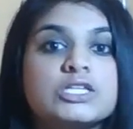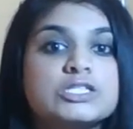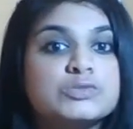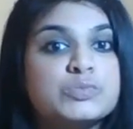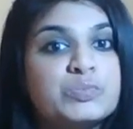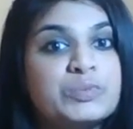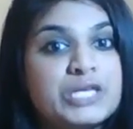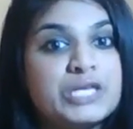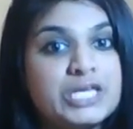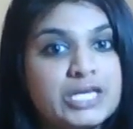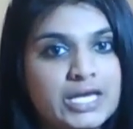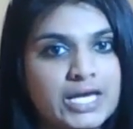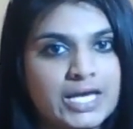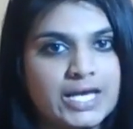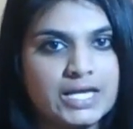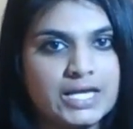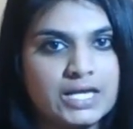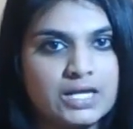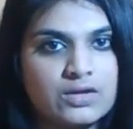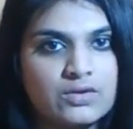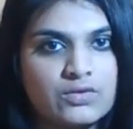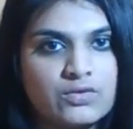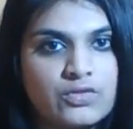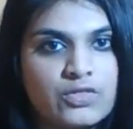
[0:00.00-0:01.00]

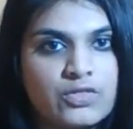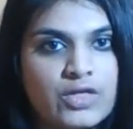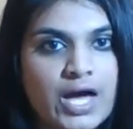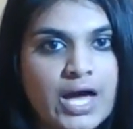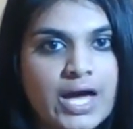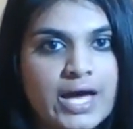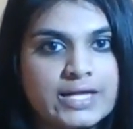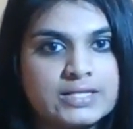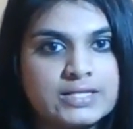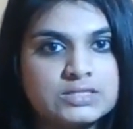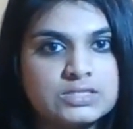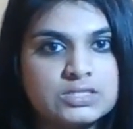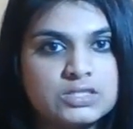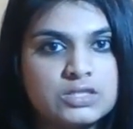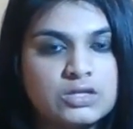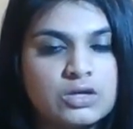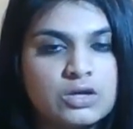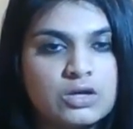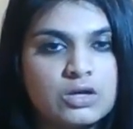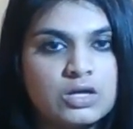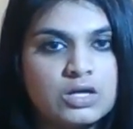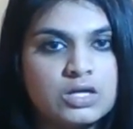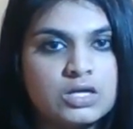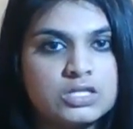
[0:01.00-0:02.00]
being that
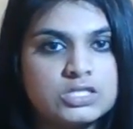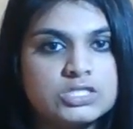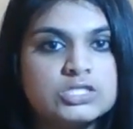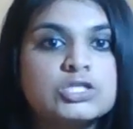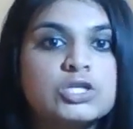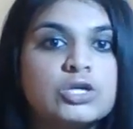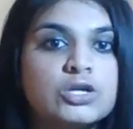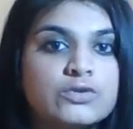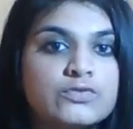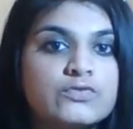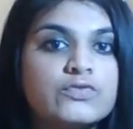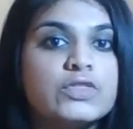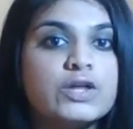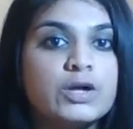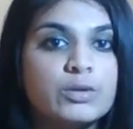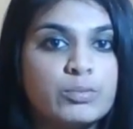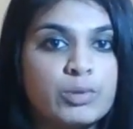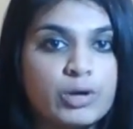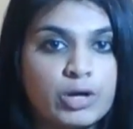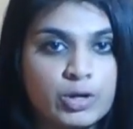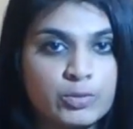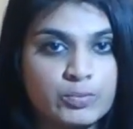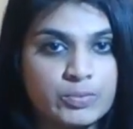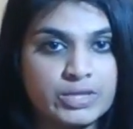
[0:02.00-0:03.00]
served their
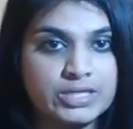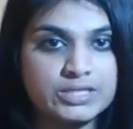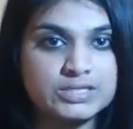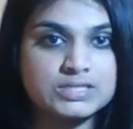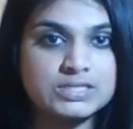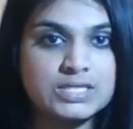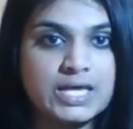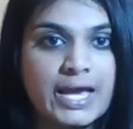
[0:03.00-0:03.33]
purpose,